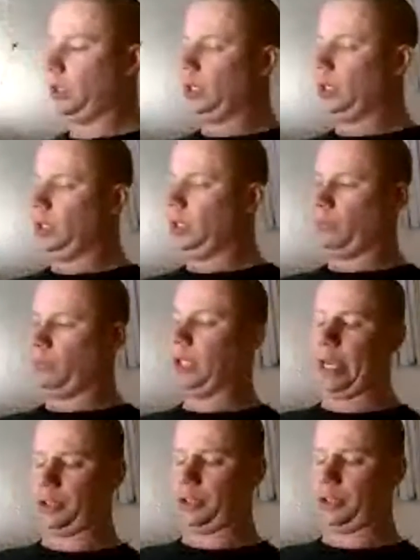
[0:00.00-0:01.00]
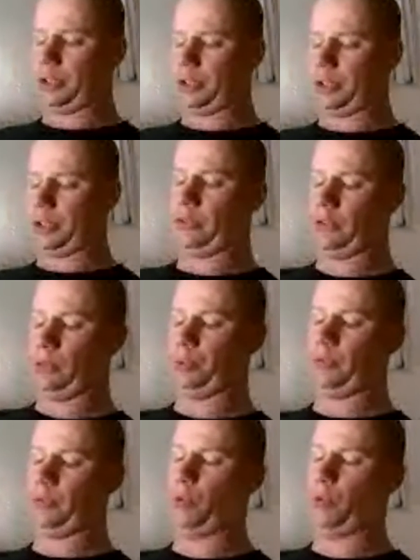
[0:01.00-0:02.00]
reactions to prove
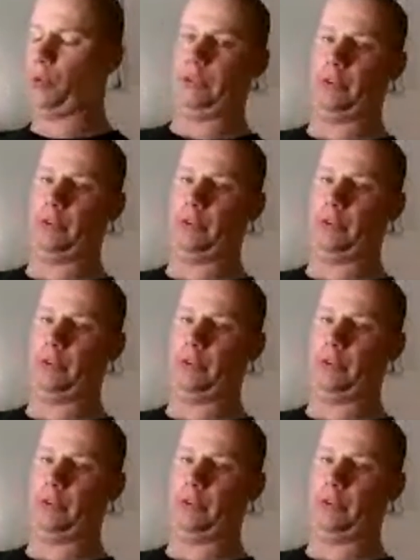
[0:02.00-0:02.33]
a point.